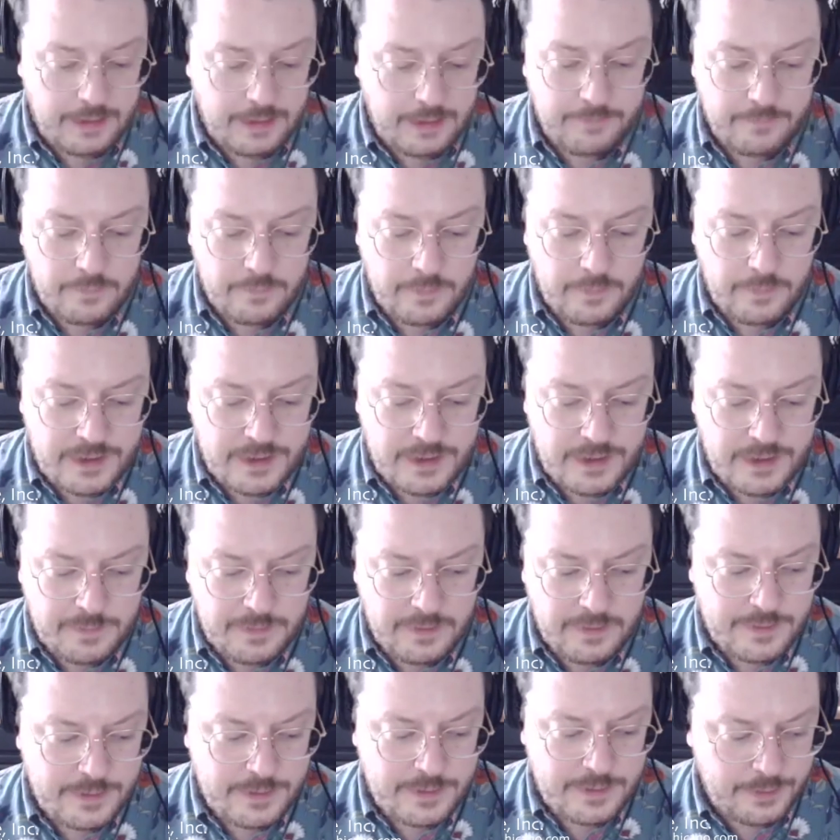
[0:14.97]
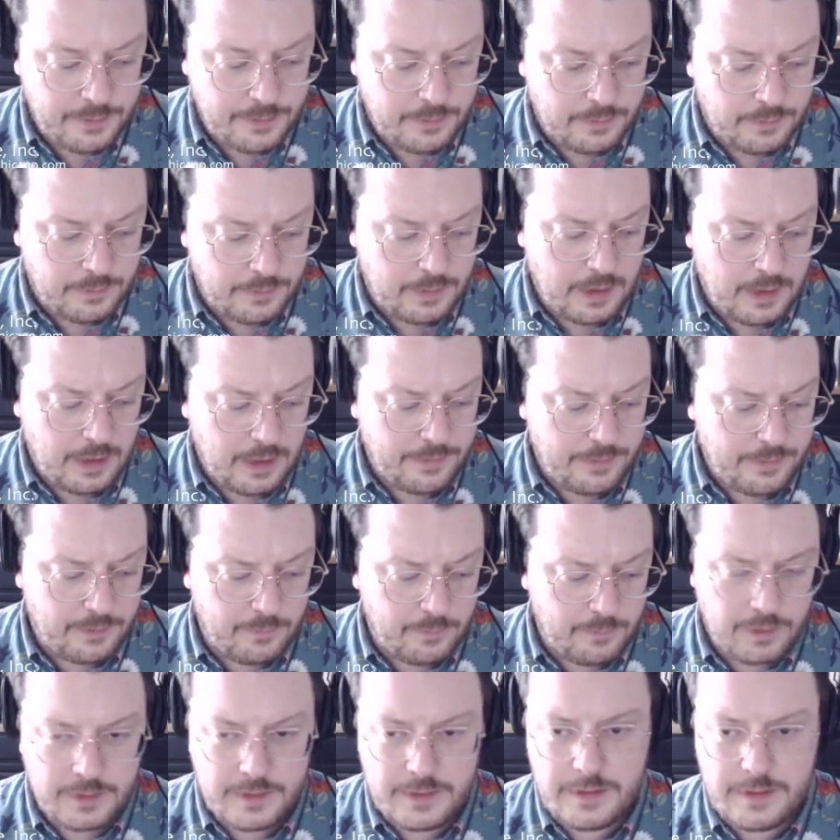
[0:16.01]
we just moved to Hawthorne
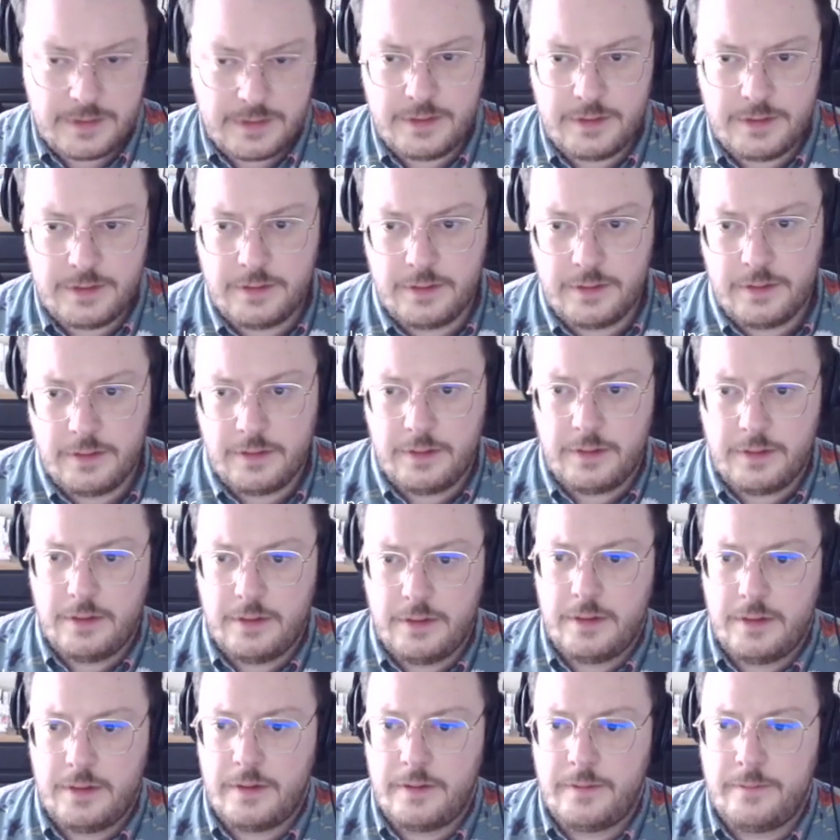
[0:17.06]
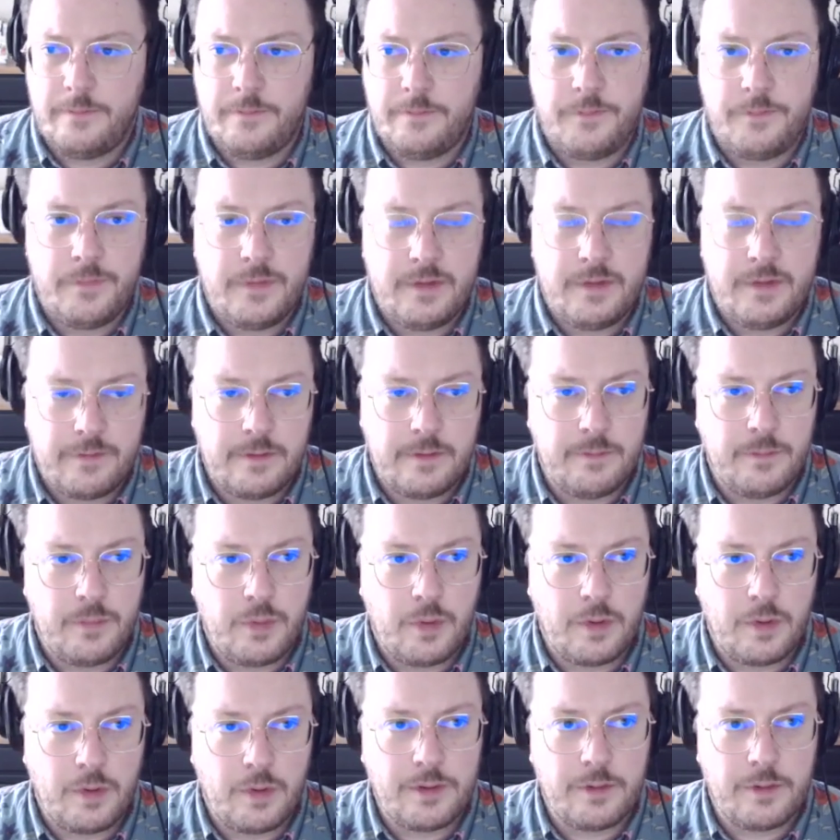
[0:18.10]
Woods from
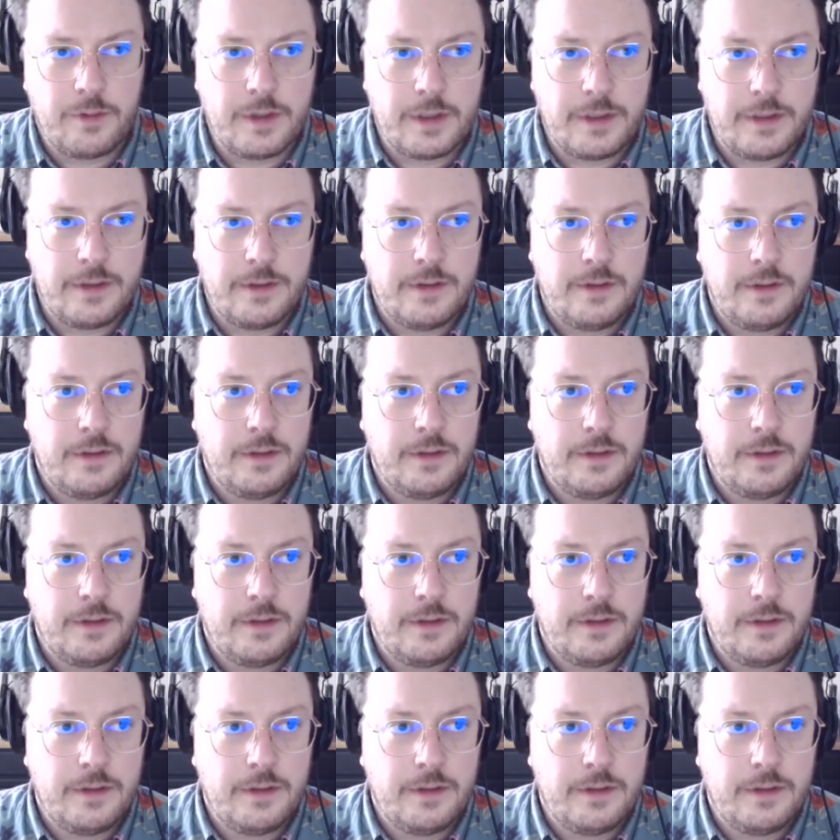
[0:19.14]
Portland, Oregon,